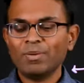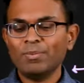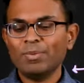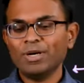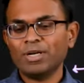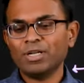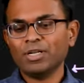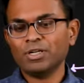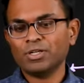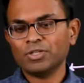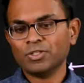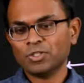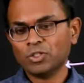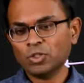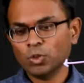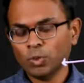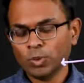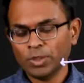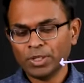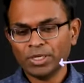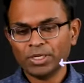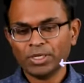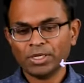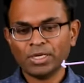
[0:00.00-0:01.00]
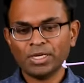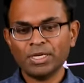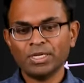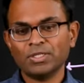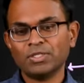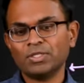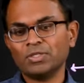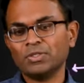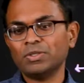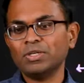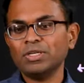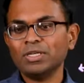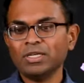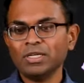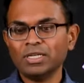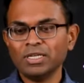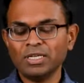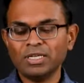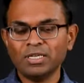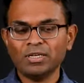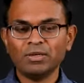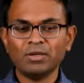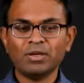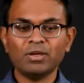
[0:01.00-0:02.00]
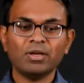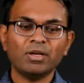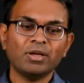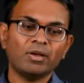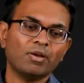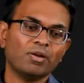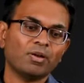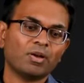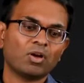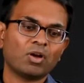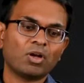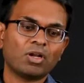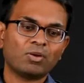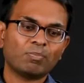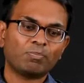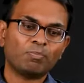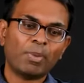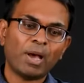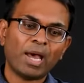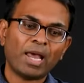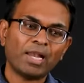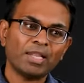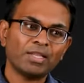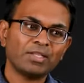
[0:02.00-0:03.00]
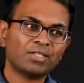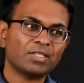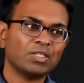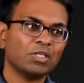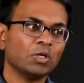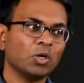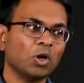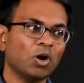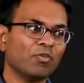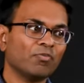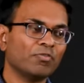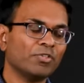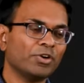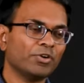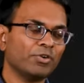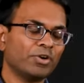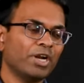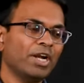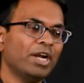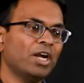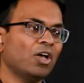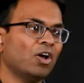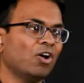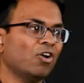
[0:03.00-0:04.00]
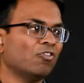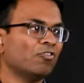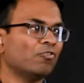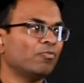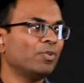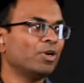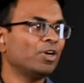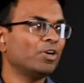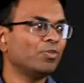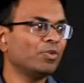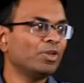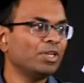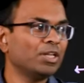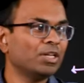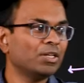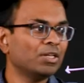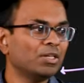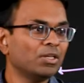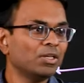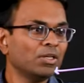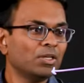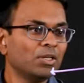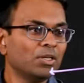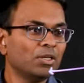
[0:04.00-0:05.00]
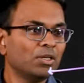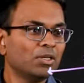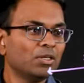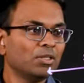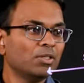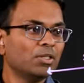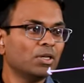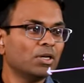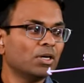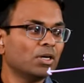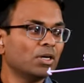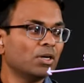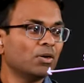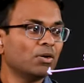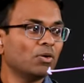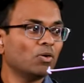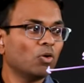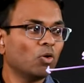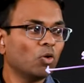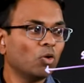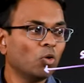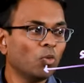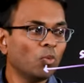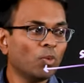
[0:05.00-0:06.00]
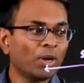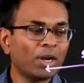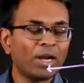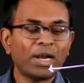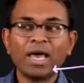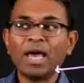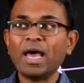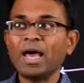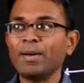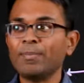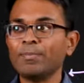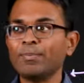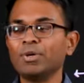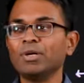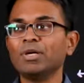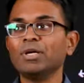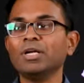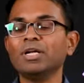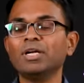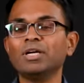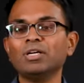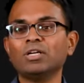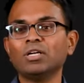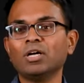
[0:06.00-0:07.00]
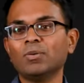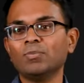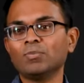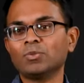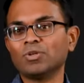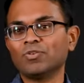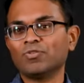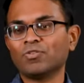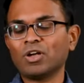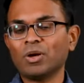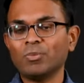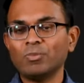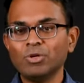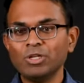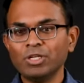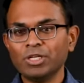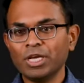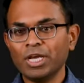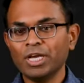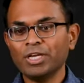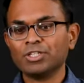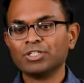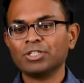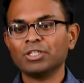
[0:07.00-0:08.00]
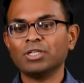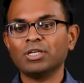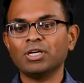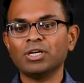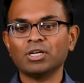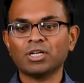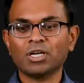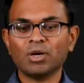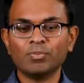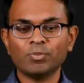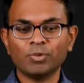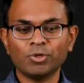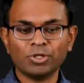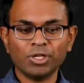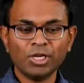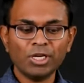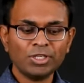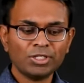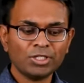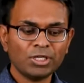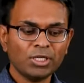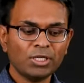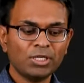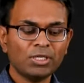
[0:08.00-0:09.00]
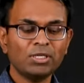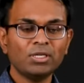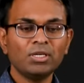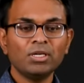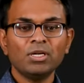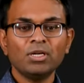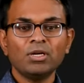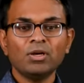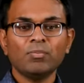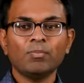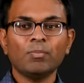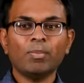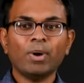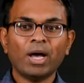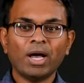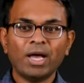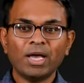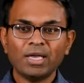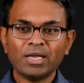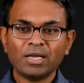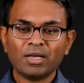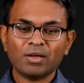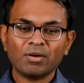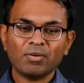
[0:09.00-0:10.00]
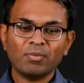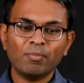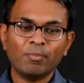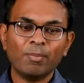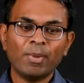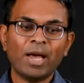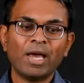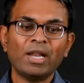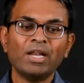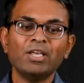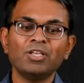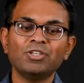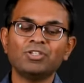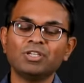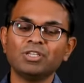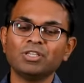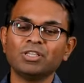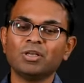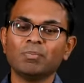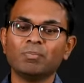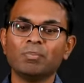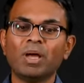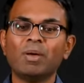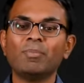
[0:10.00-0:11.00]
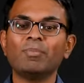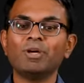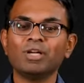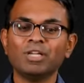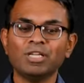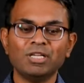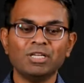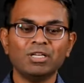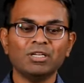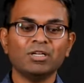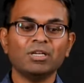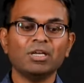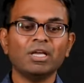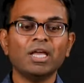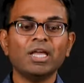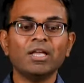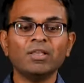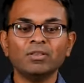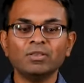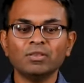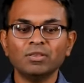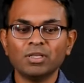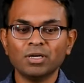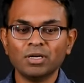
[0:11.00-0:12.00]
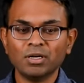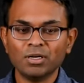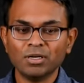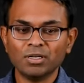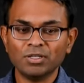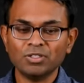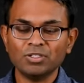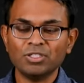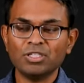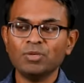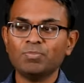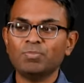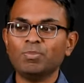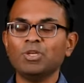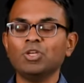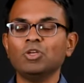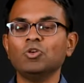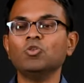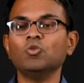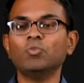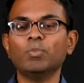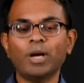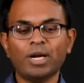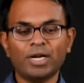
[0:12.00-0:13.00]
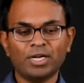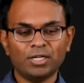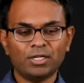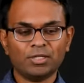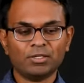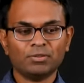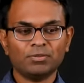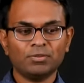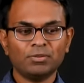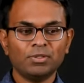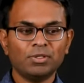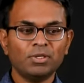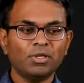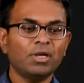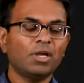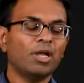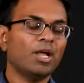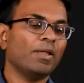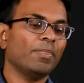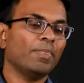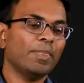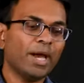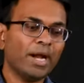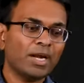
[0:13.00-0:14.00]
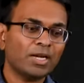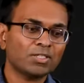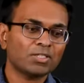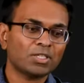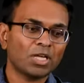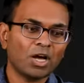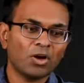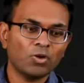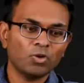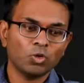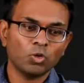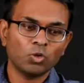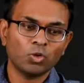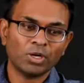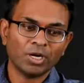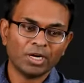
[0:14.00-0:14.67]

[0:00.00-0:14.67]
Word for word: limiter is doing is really balancing off the trade-off between the overlap in terms of communication and computation by managing the memory in the GPU better. And that is how you